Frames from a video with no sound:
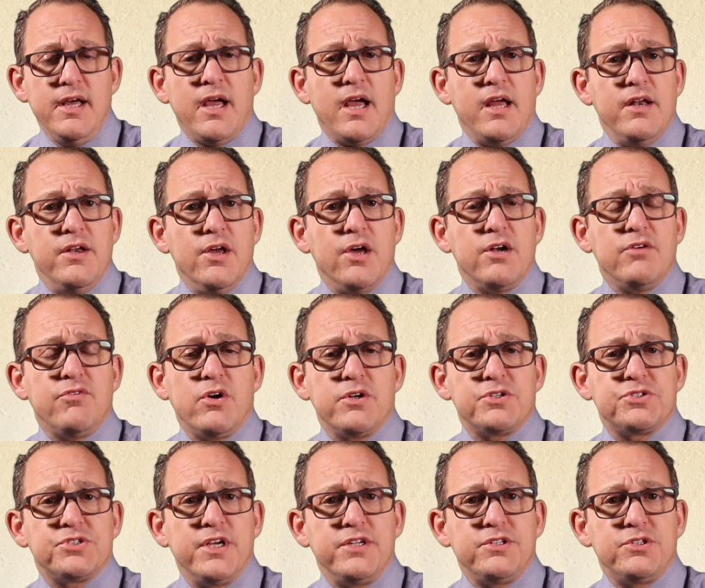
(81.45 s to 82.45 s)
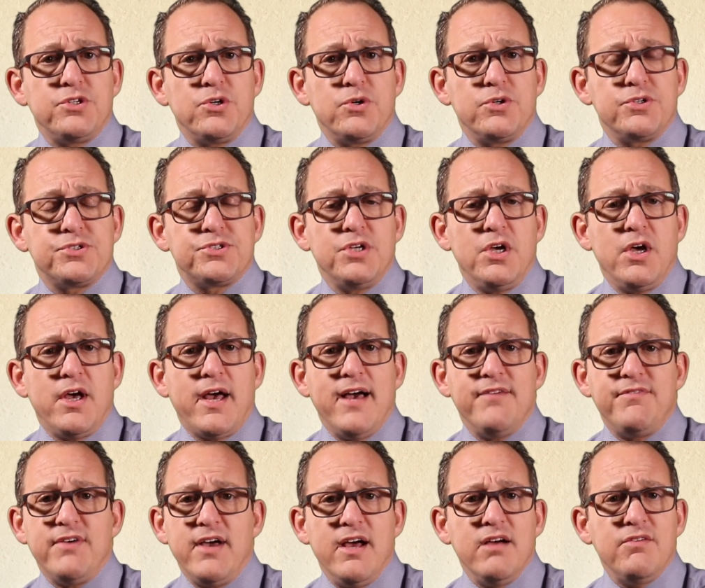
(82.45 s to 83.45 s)
And none of our centers
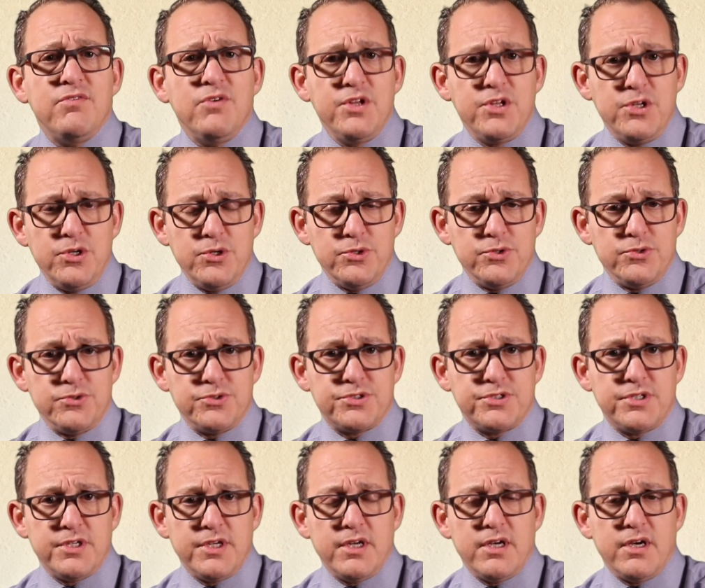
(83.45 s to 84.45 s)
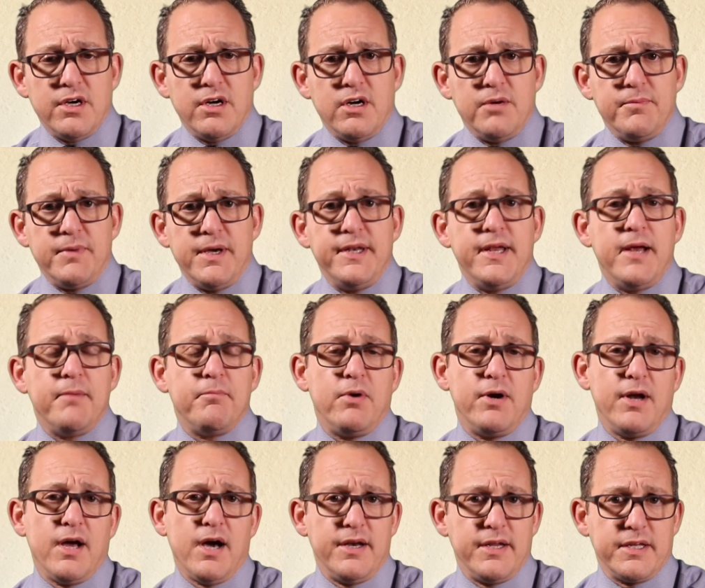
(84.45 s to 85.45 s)
have ever used an
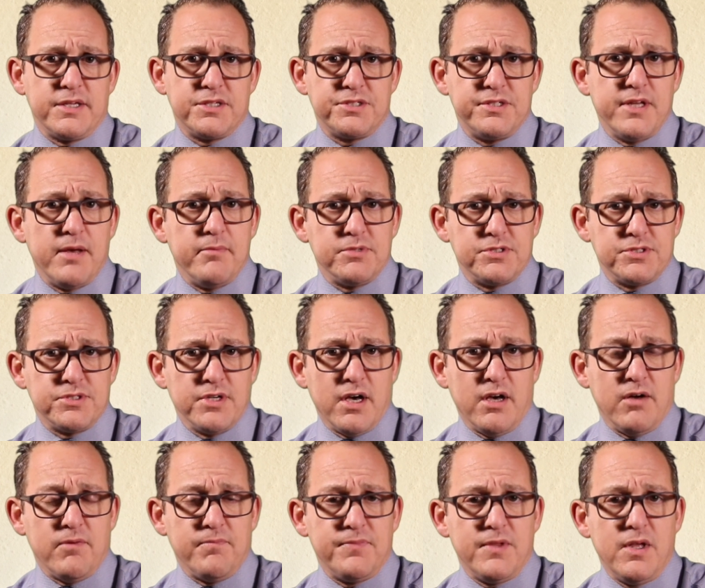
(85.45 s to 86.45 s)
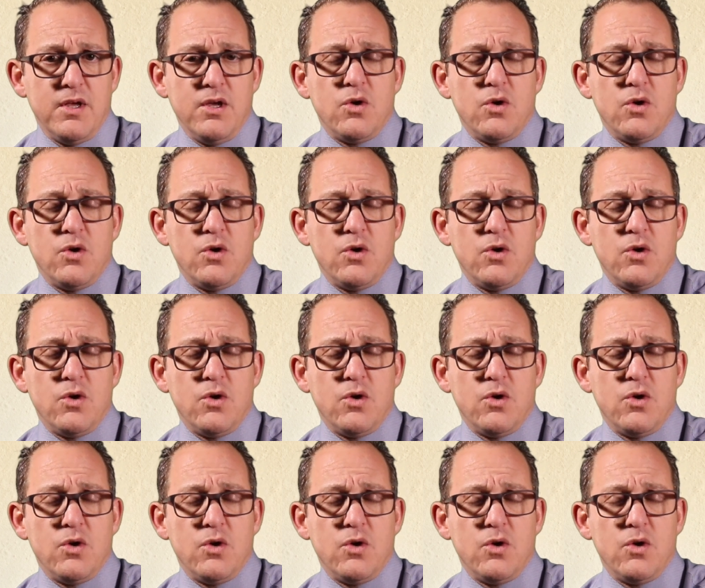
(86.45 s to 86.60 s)
embryonic stem cell.